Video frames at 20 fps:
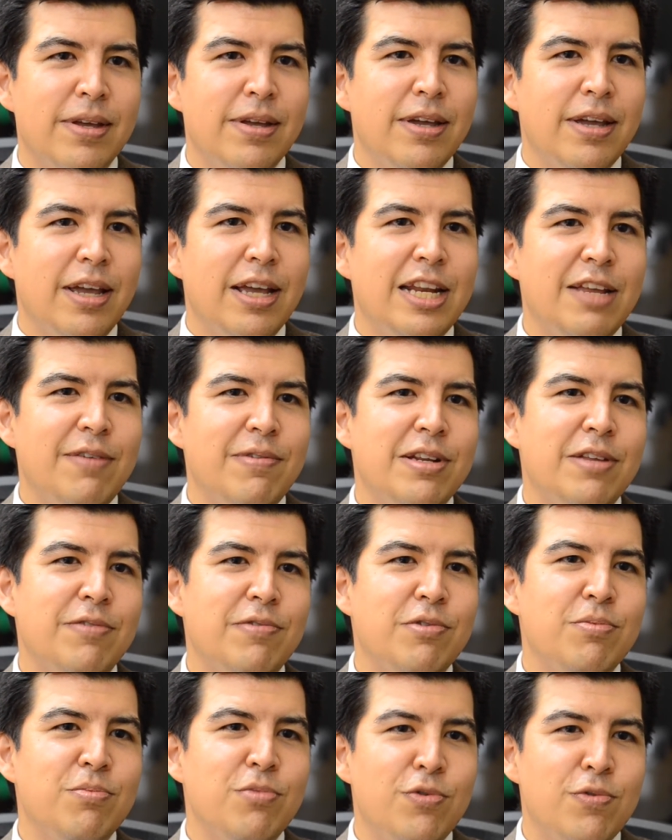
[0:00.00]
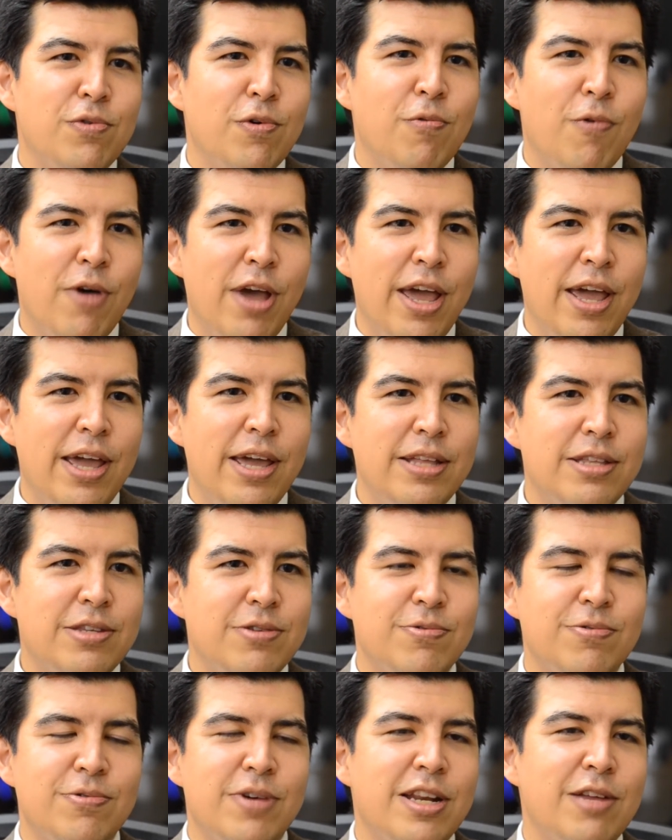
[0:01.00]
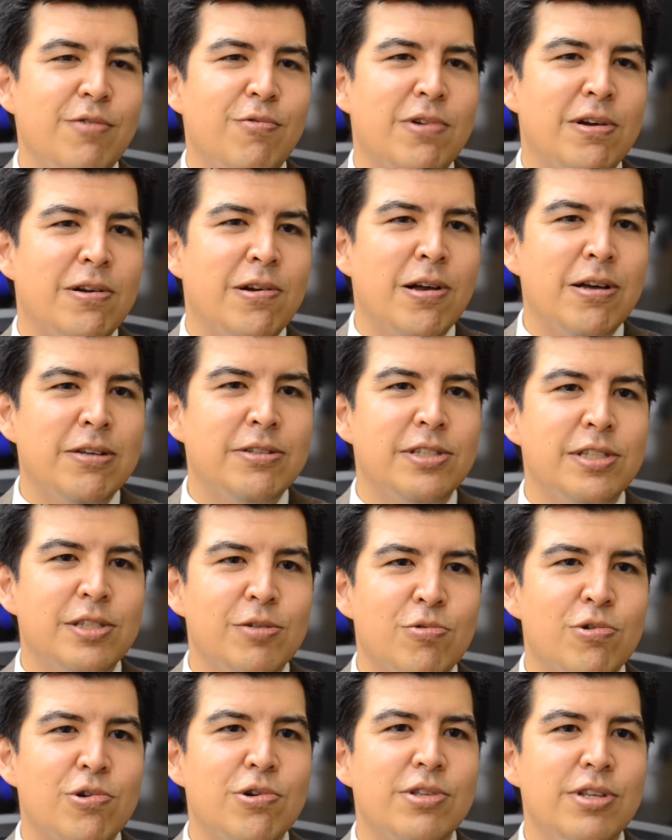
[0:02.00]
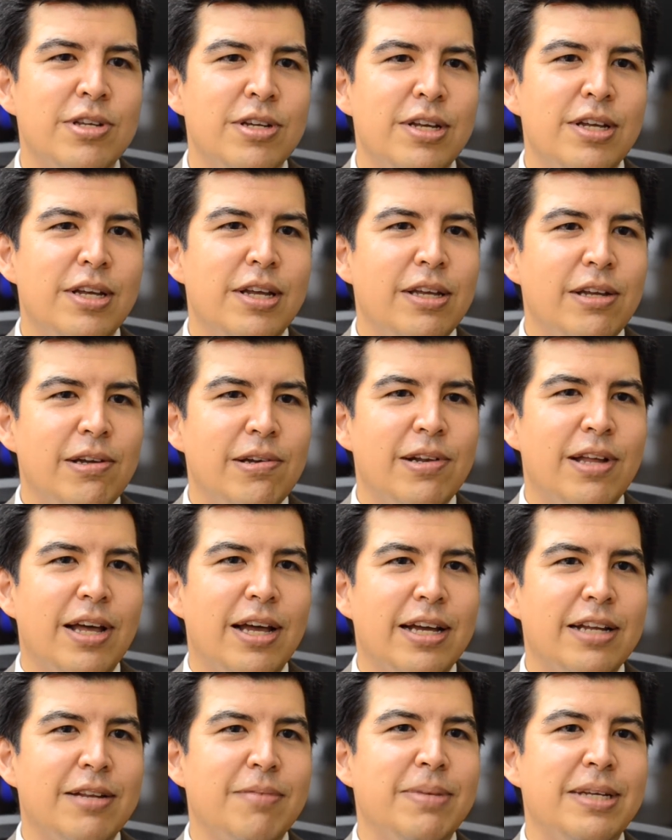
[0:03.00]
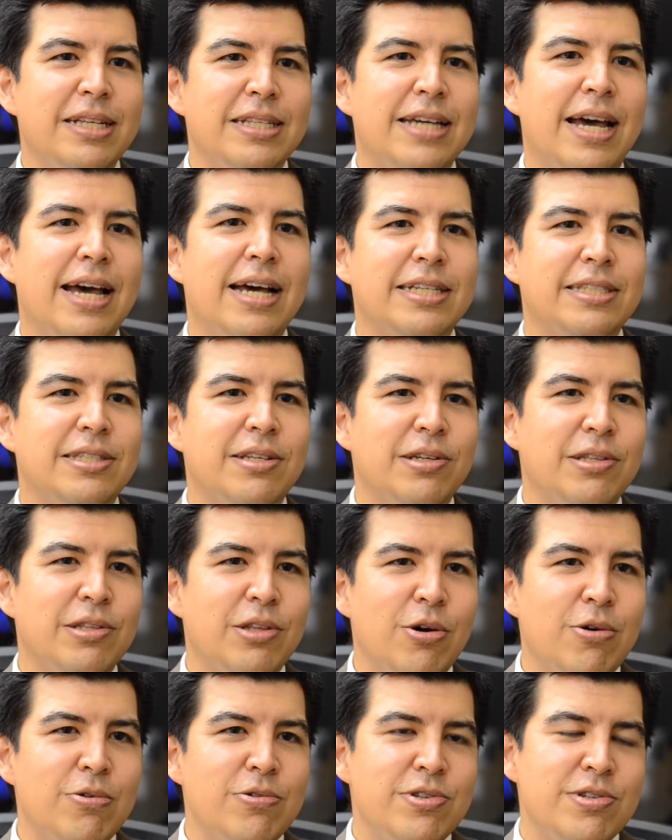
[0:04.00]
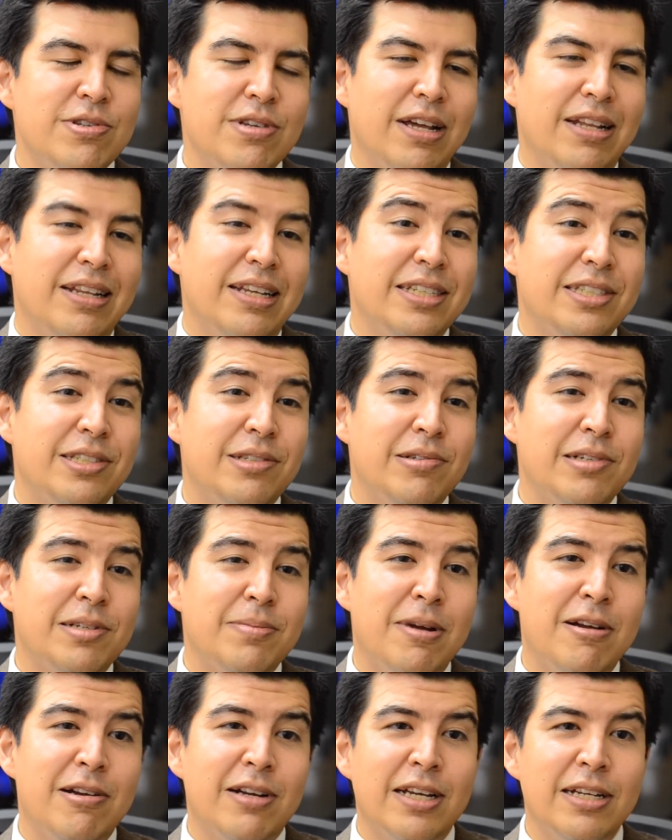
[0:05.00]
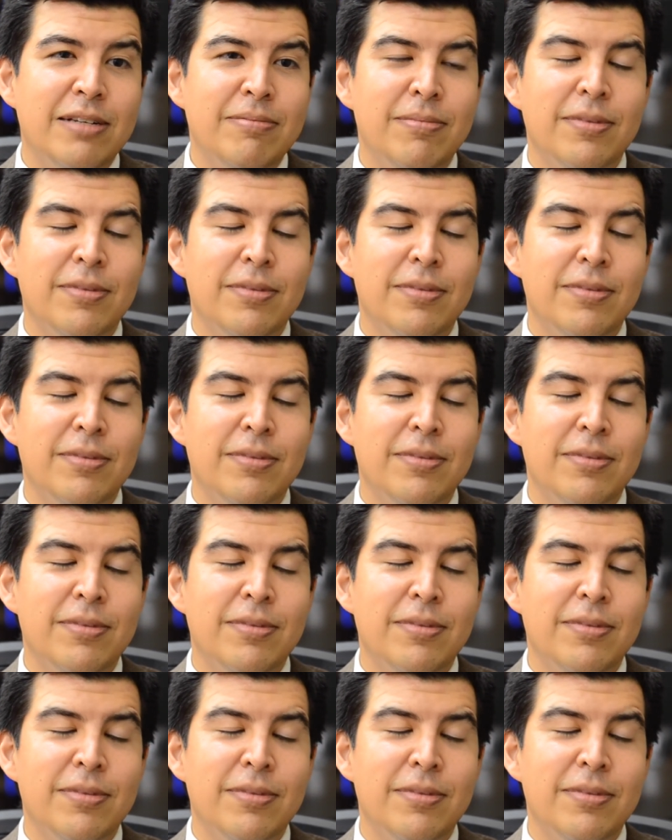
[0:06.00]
And even if you move away to anywhere else in the world, you're not going to be taxed on those unless you're an American